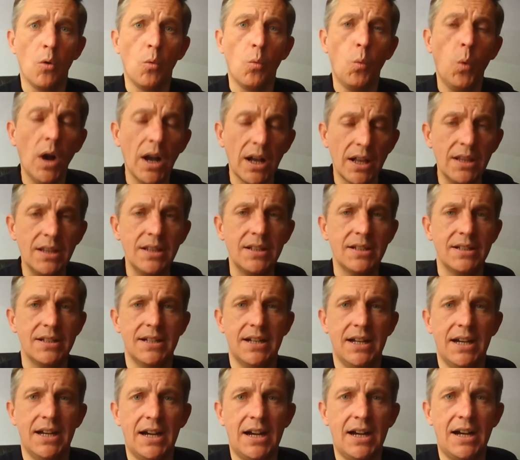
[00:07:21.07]
Well,
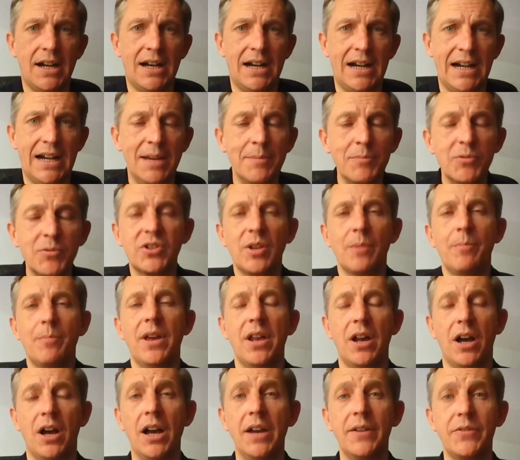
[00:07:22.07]
I must
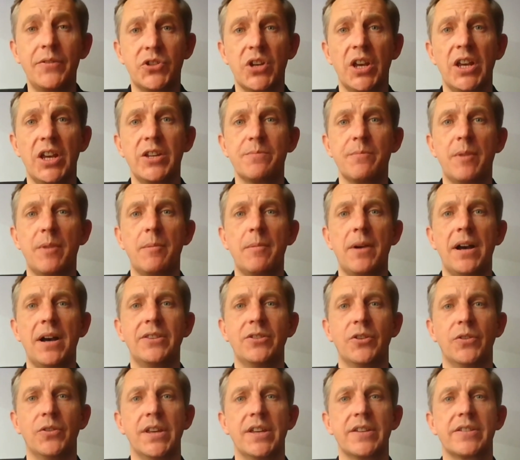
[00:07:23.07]
admit I've changed my
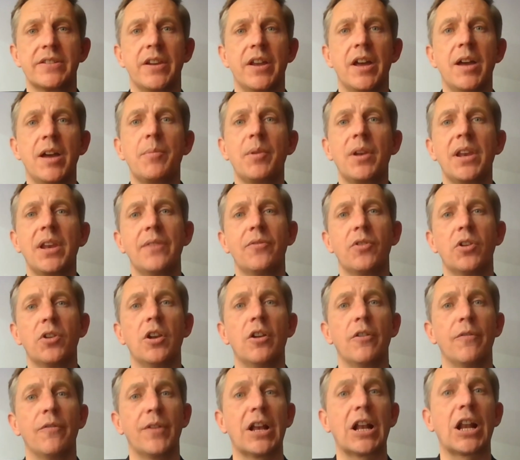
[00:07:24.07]
mind on this, and I believe a
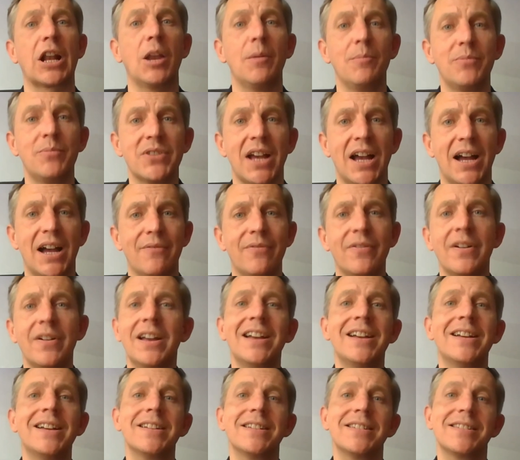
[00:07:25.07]
lot of the clubs have
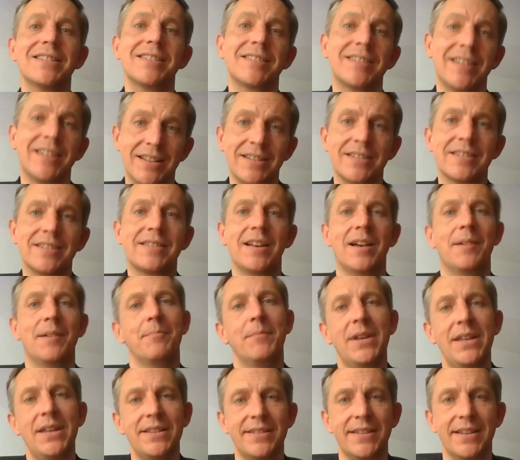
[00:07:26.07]
since that
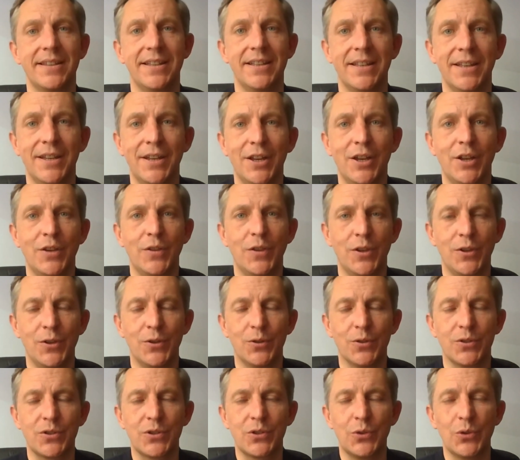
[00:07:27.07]
meeting that
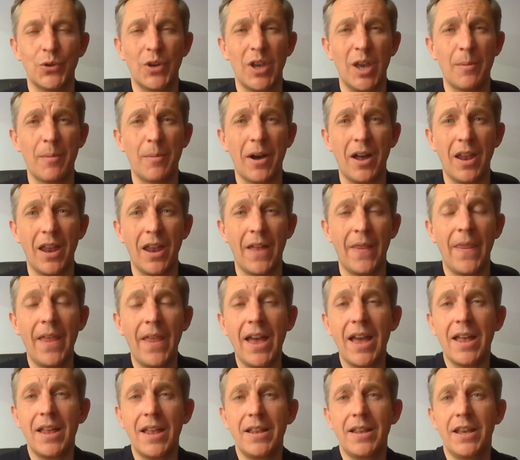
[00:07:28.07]
you're talking about. And
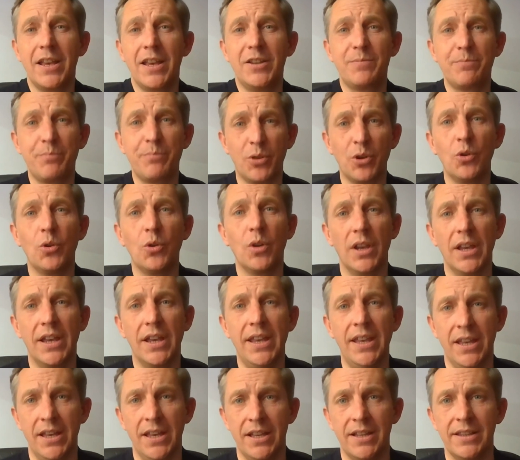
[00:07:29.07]
that is
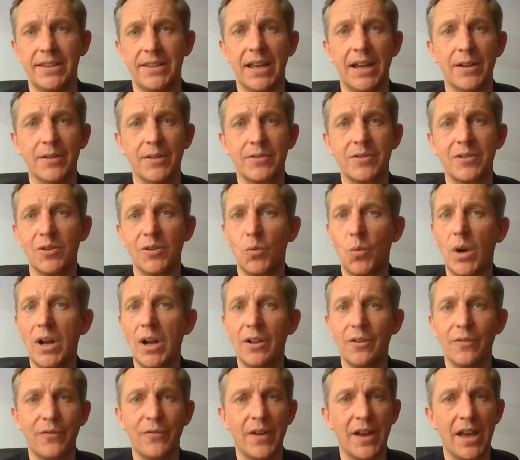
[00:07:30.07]
purely down to the
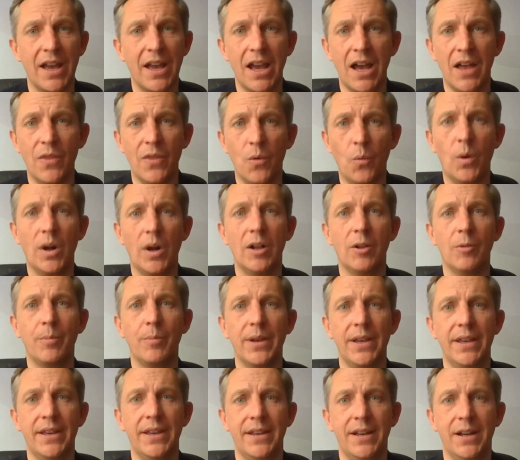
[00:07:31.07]
welfare and the
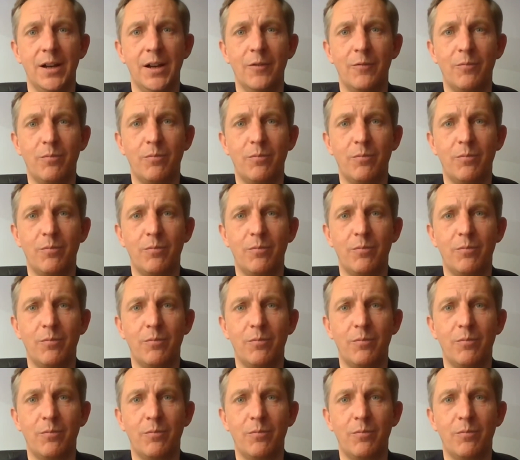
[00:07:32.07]
well-being of